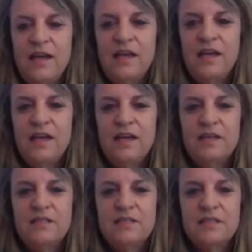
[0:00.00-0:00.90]

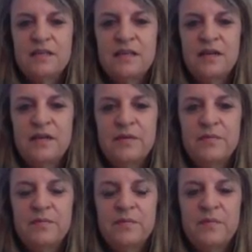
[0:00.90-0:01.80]
and
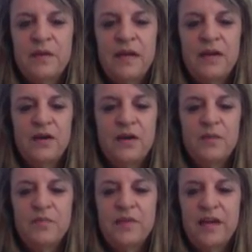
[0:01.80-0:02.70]
I
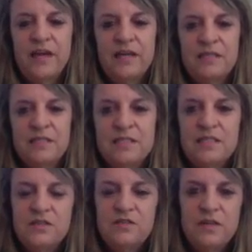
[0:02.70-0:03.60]
hope that
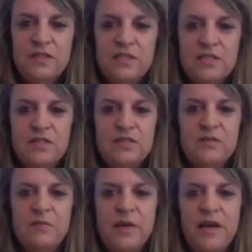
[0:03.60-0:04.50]
see you very
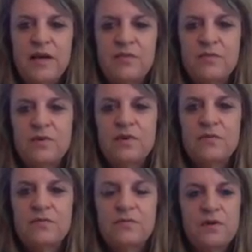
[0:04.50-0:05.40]
soon back
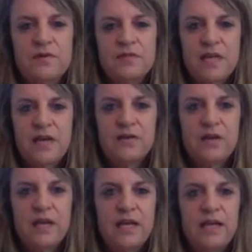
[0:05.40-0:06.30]
for fourth
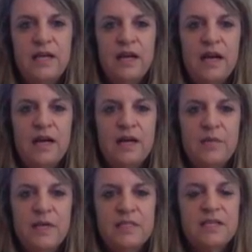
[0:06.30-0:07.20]
Saturday
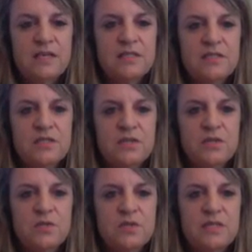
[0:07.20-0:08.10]
as Texas
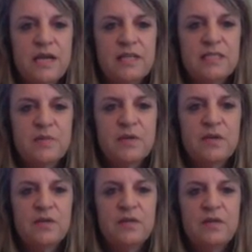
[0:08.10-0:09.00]
Children's
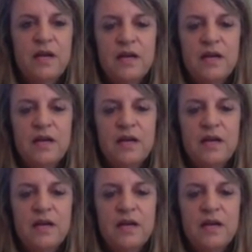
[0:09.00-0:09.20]
Hospital